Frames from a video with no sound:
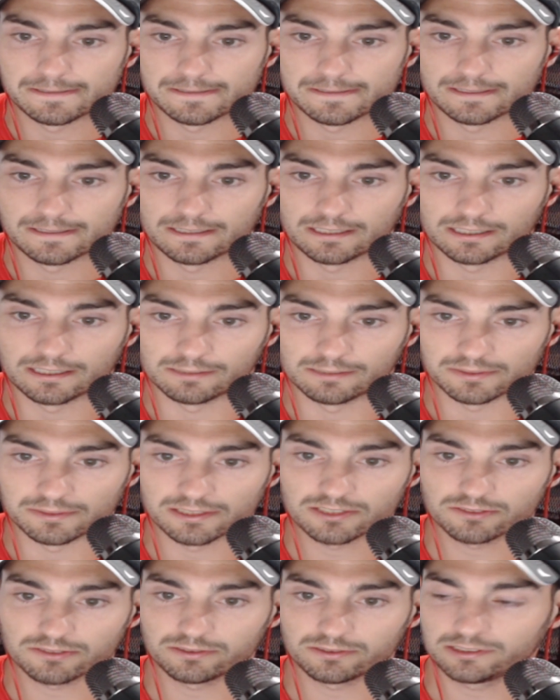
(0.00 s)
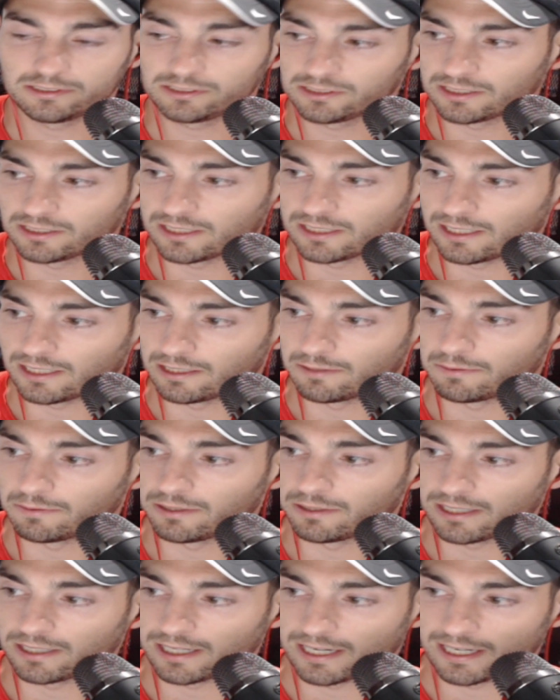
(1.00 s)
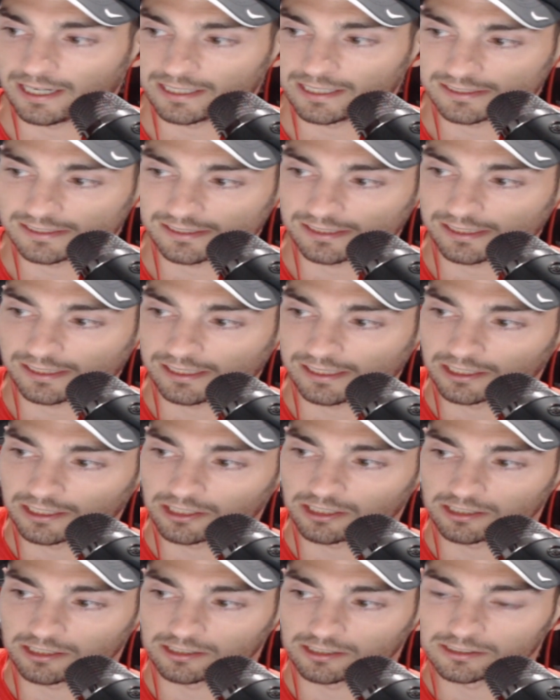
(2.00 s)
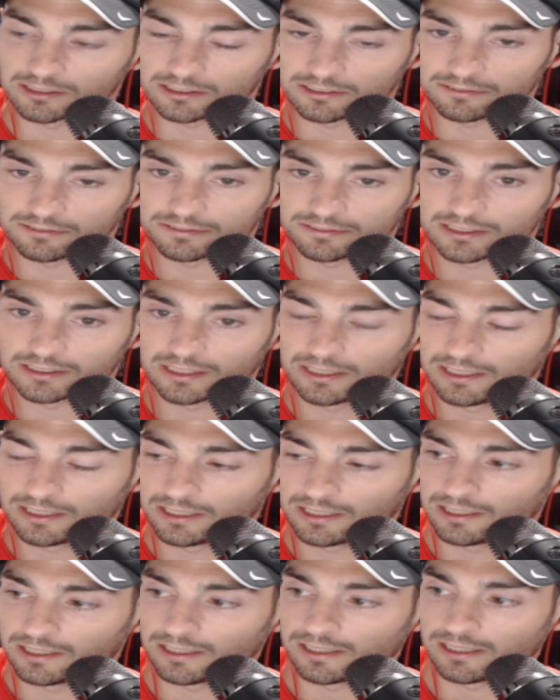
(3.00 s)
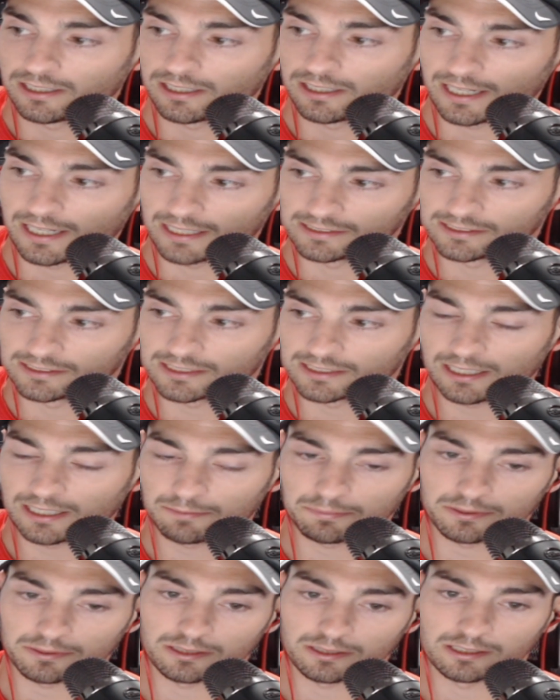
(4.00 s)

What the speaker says: This one has the curved head top,